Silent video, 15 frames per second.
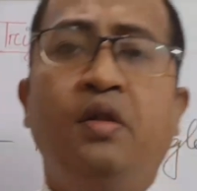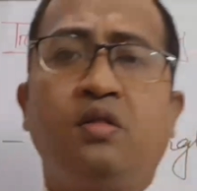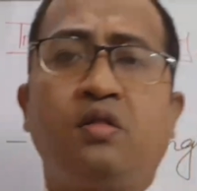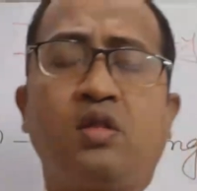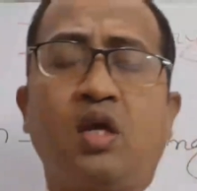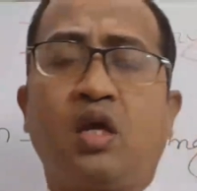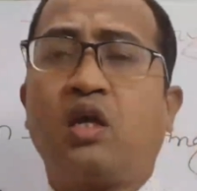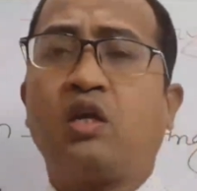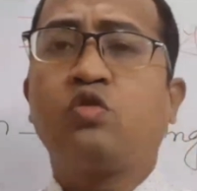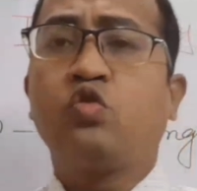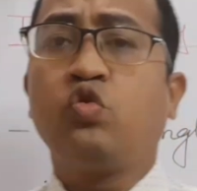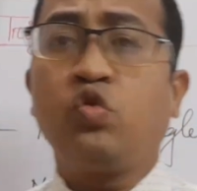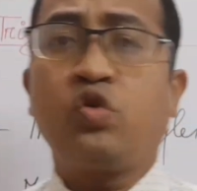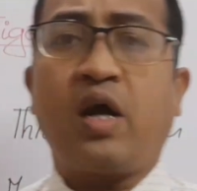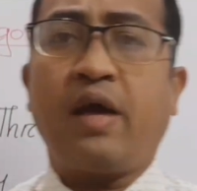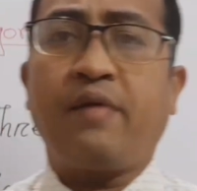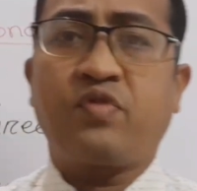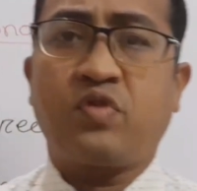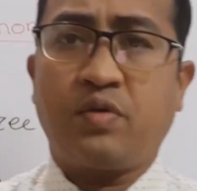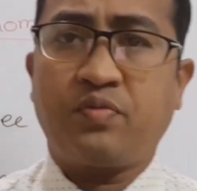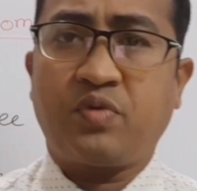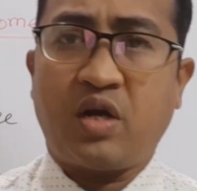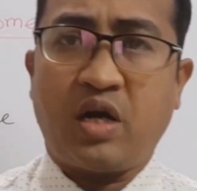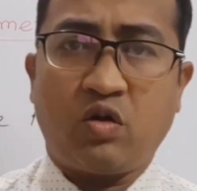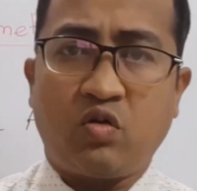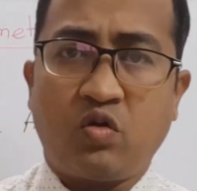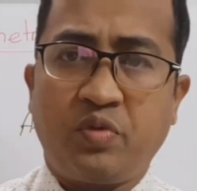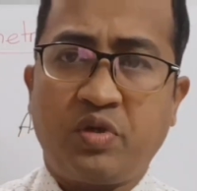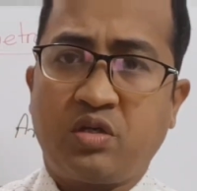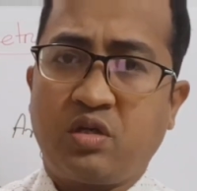There are two types of
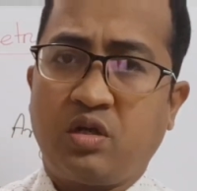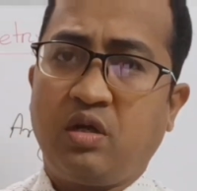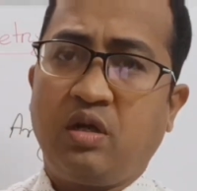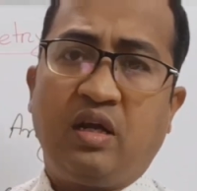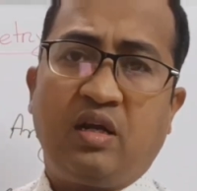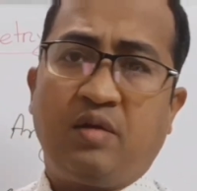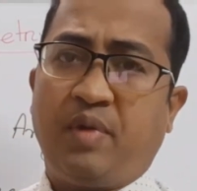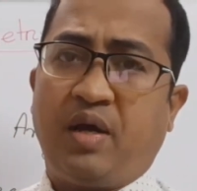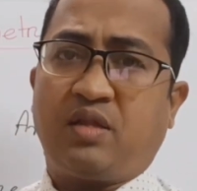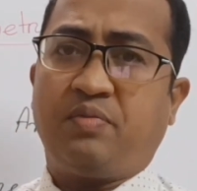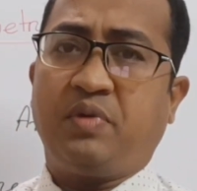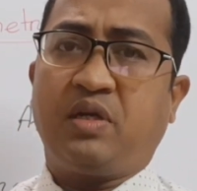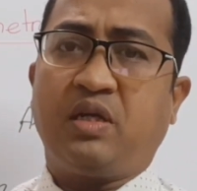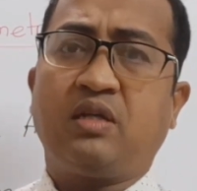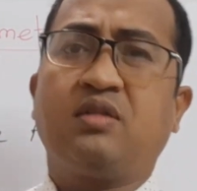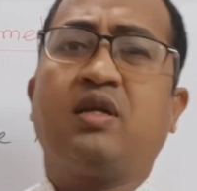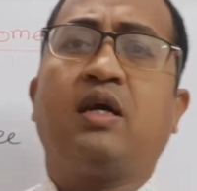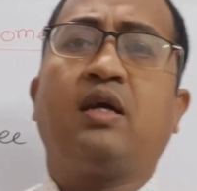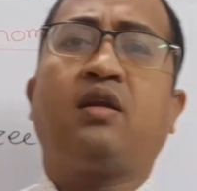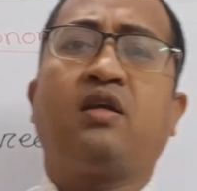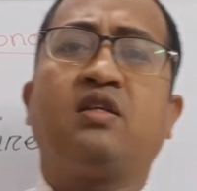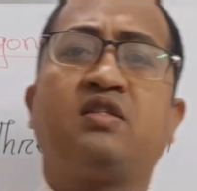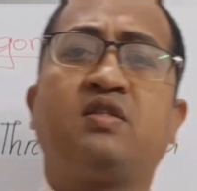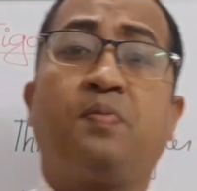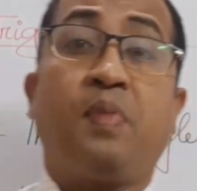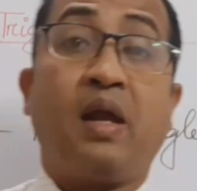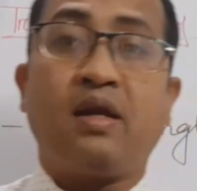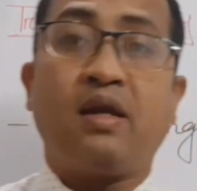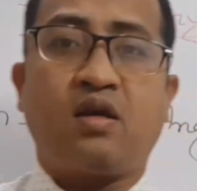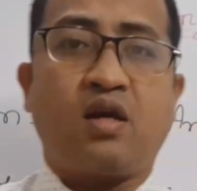trigonometry in mathematics, that is
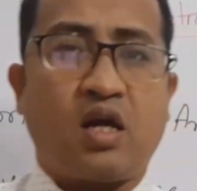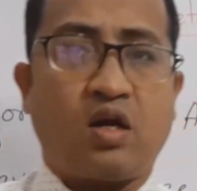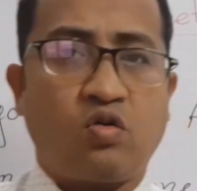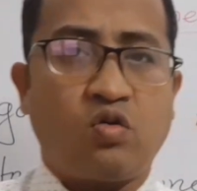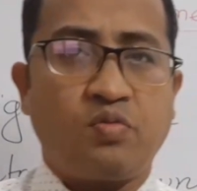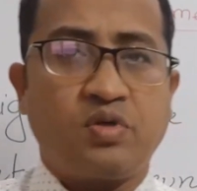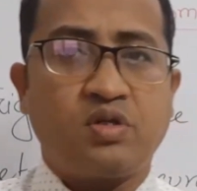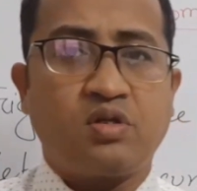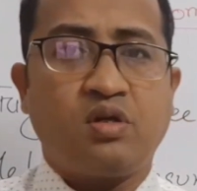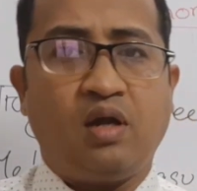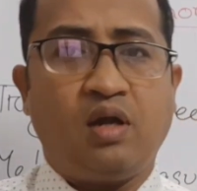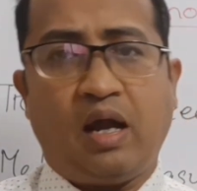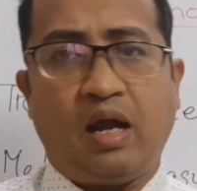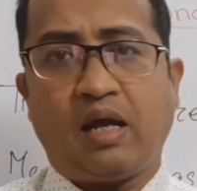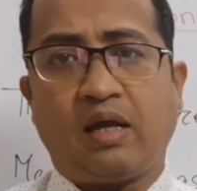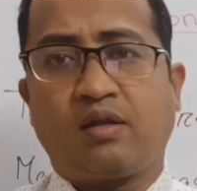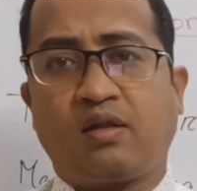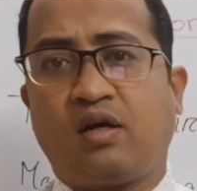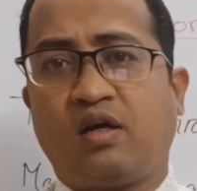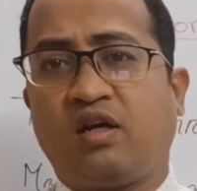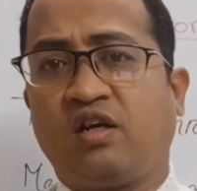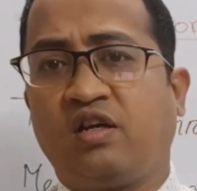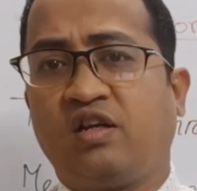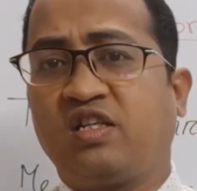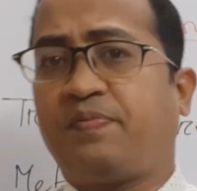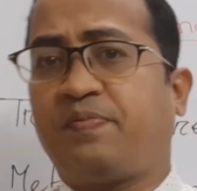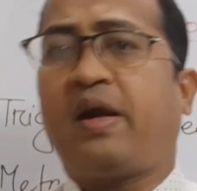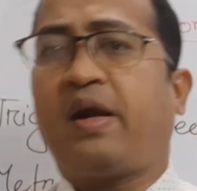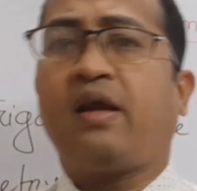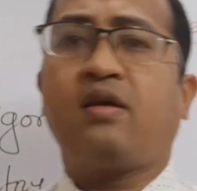plane trigonometry and the
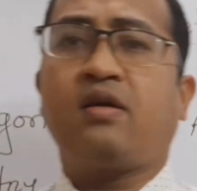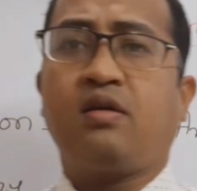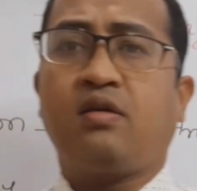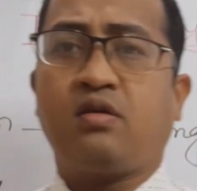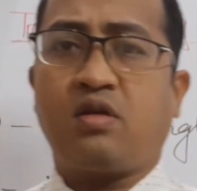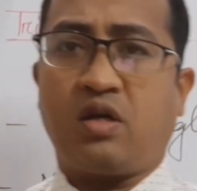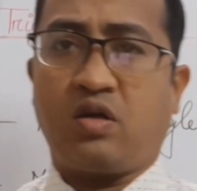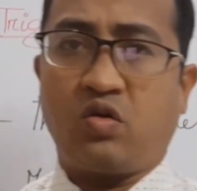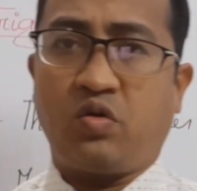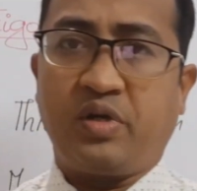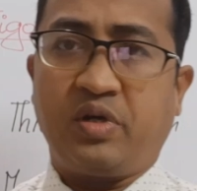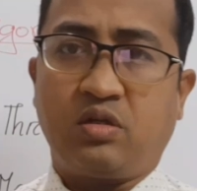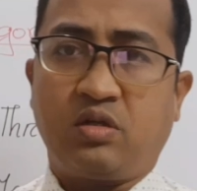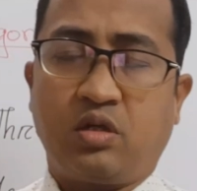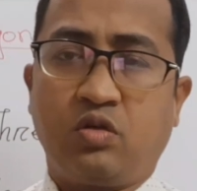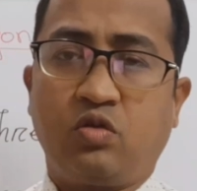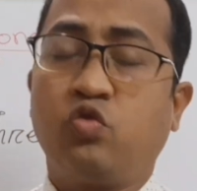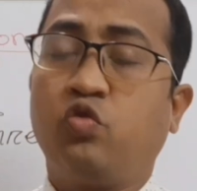spherical trigonometry.